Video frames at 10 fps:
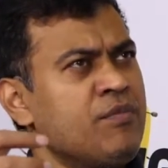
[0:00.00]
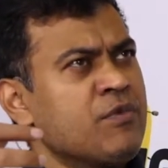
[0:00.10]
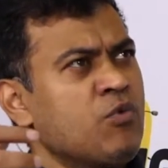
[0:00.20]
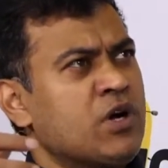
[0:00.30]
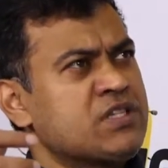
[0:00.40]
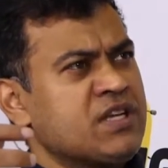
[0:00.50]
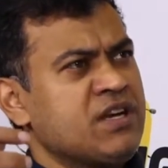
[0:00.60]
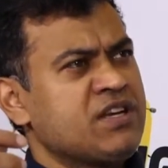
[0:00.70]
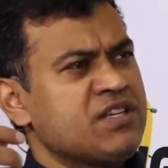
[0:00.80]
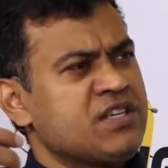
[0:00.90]
What's
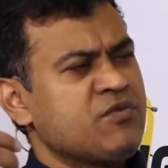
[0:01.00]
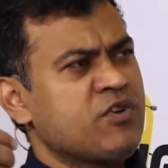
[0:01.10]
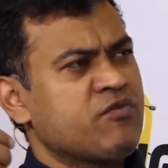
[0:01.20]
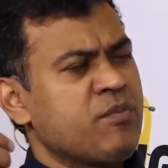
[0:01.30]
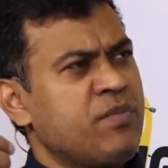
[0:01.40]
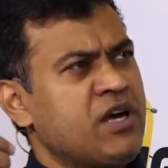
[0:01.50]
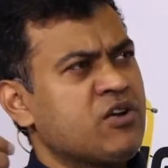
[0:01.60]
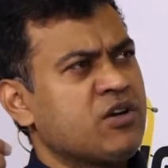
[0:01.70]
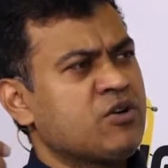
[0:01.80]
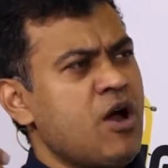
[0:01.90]
interesting, what we
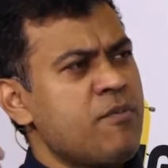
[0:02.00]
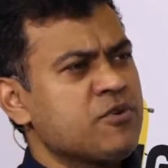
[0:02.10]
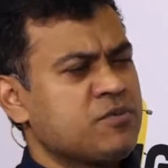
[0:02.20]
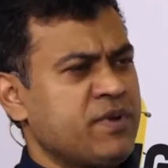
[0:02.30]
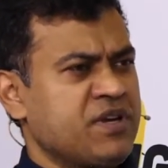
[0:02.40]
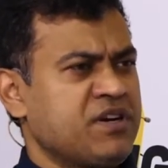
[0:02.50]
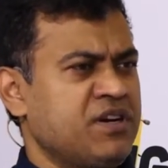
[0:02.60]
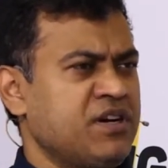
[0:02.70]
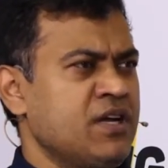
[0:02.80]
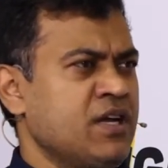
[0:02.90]
built on top of
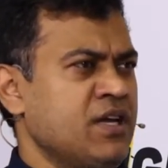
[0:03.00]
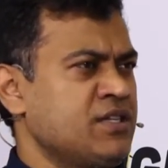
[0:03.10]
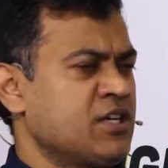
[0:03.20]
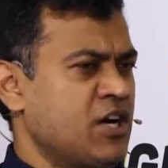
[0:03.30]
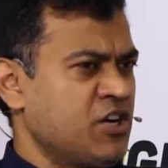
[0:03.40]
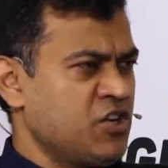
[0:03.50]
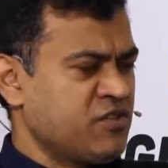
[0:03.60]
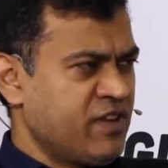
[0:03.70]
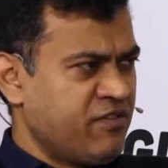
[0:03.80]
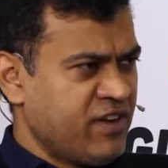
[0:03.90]
Spinnaker is a
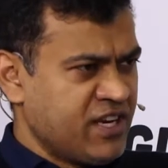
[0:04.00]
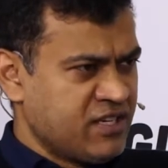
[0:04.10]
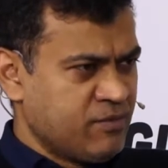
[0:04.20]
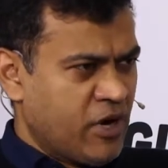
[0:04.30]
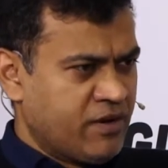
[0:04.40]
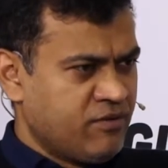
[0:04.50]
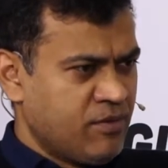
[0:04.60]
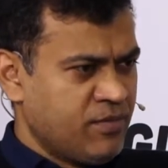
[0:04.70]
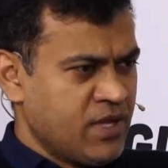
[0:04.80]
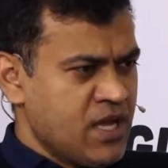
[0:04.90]
continuous verification
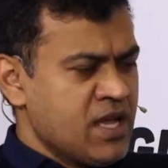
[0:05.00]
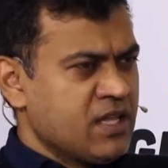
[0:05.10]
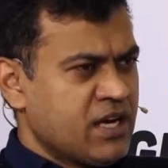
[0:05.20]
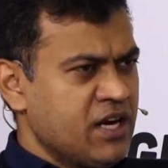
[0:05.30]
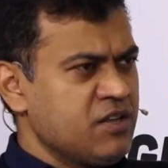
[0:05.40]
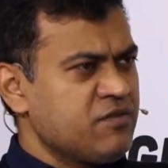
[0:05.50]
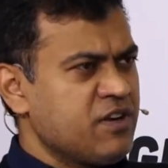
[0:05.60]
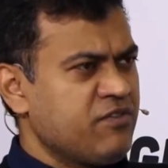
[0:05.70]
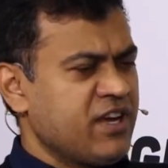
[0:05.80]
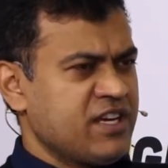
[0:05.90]
platform. A continuous
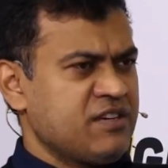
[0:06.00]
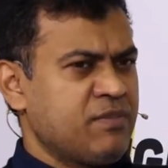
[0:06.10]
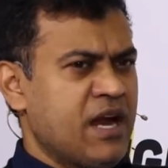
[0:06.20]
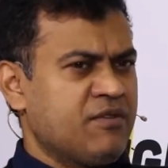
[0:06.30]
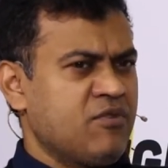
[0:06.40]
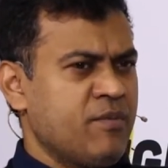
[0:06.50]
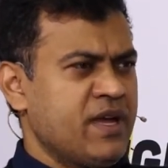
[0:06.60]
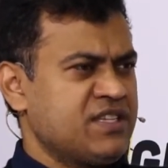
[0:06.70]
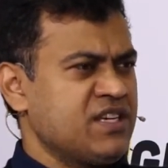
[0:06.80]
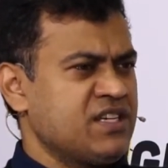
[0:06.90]
verification
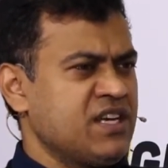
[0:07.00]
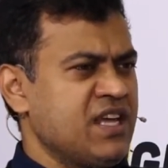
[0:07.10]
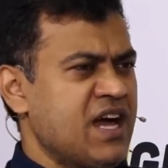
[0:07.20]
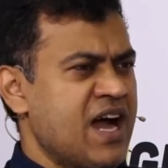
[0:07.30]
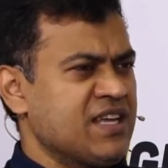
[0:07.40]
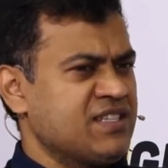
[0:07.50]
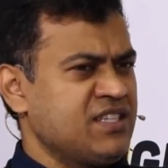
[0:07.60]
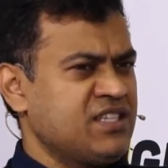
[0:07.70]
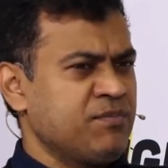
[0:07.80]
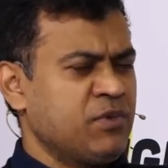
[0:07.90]
platform essentially
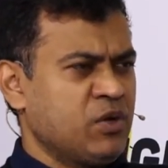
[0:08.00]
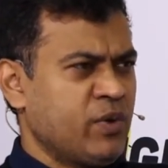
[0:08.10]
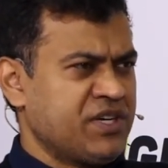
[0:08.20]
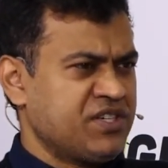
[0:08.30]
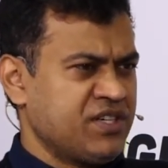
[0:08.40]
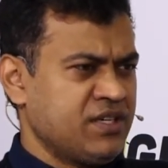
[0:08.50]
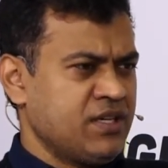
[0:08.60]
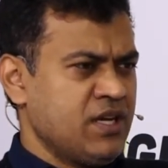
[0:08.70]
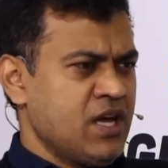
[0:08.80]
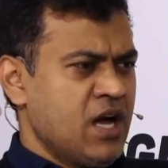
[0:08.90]
asks this simple question:
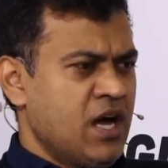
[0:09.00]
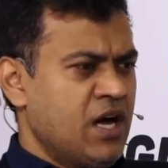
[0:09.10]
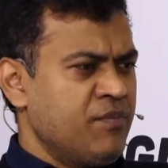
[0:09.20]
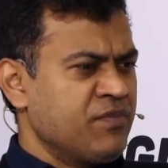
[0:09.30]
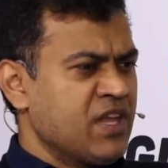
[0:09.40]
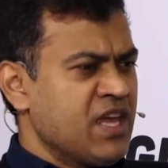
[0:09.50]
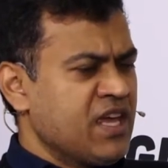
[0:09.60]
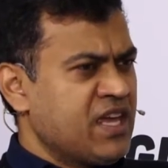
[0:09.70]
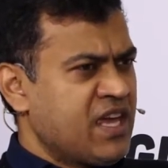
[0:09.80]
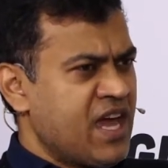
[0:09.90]

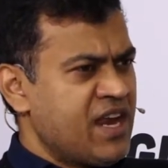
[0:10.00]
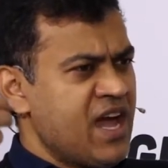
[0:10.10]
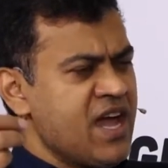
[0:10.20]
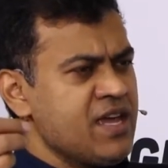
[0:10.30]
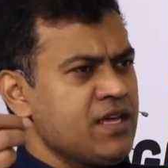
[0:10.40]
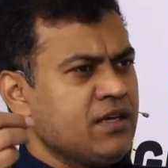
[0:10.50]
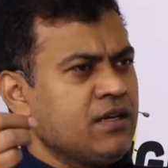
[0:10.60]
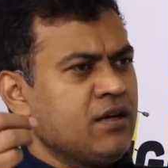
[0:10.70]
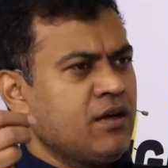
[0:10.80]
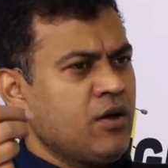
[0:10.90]
can I
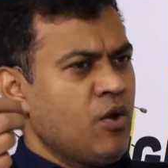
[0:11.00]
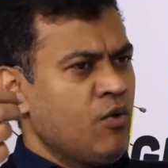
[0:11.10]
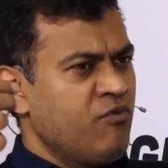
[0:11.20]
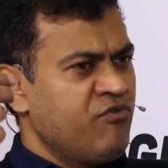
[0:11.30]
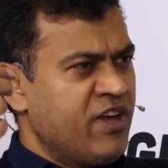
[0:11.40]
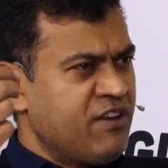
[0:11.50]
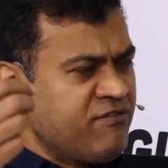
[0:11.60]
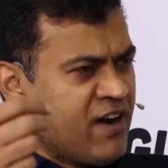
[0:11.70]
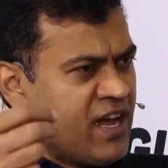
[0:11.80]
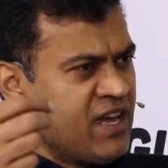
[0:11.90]

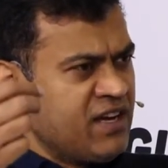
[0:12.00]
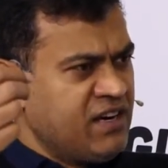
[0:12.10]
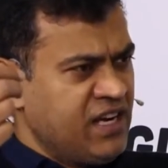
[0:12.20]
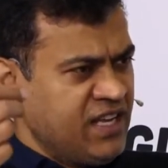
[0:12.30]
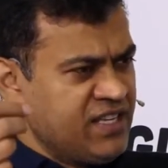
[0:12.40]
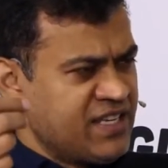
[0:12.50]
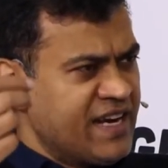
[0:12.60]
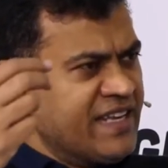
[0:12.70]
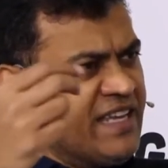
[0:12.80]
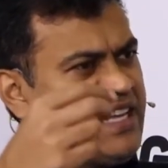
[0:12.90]
verify a release
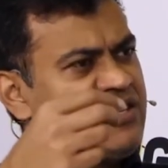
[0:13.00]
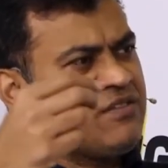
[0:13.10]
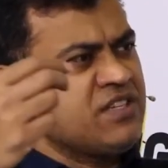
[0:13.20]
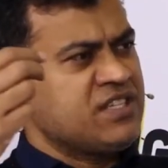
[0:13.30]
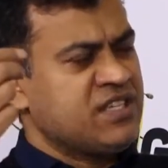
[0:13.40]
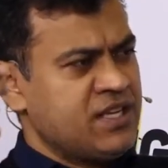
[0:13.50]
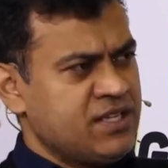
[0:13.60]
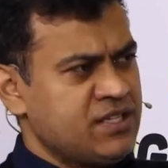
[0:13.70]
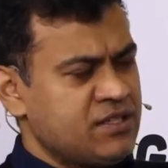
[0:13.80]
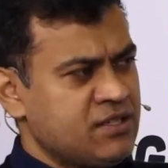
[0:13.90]
at each of these
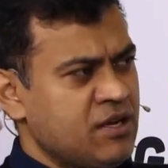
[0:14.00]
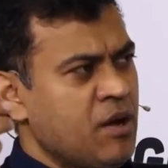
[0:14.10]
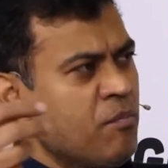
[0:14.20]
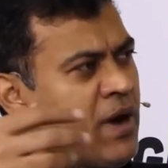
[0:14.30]
stages